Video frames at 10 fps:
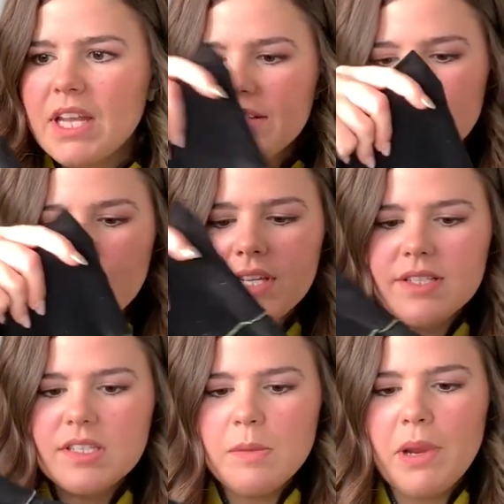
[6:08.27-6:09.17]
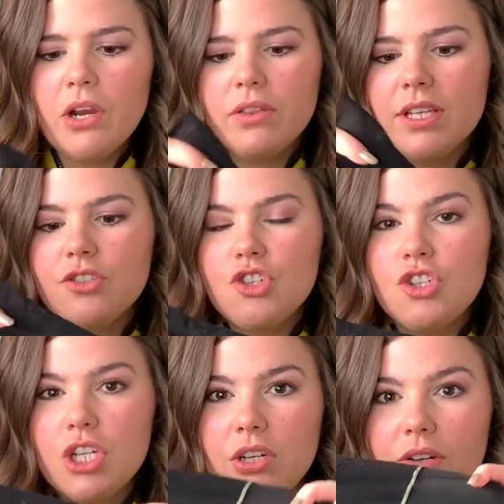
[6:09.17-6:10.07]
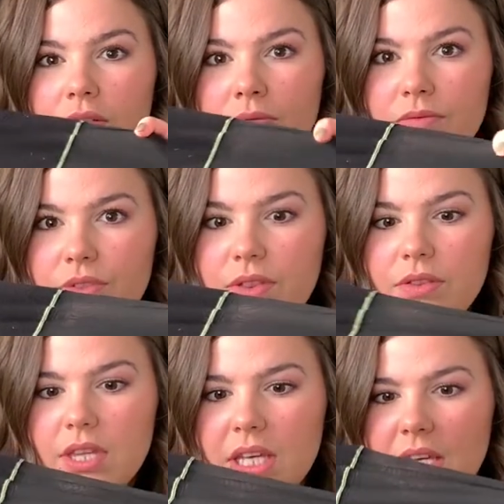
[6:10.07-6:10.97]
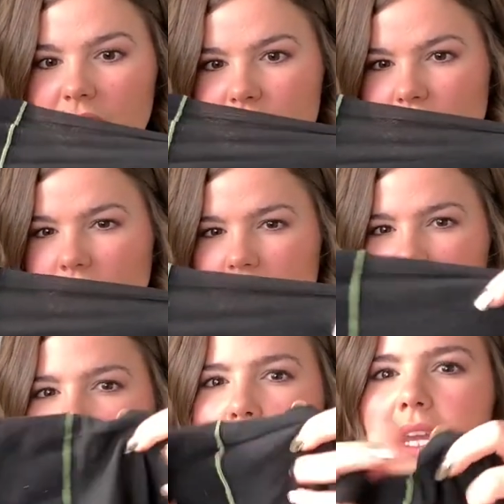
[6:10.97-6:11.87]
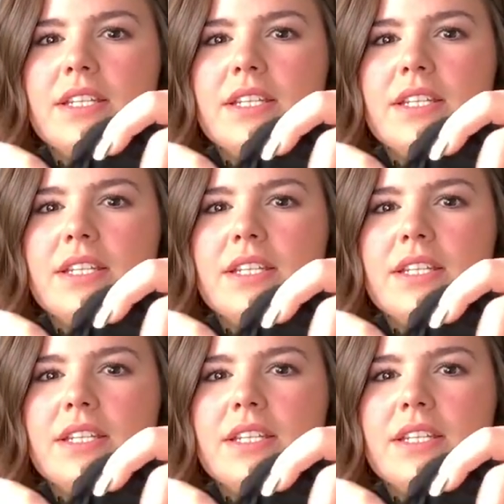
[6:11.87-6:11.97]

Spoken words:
So this is the pair that's sheer the entire way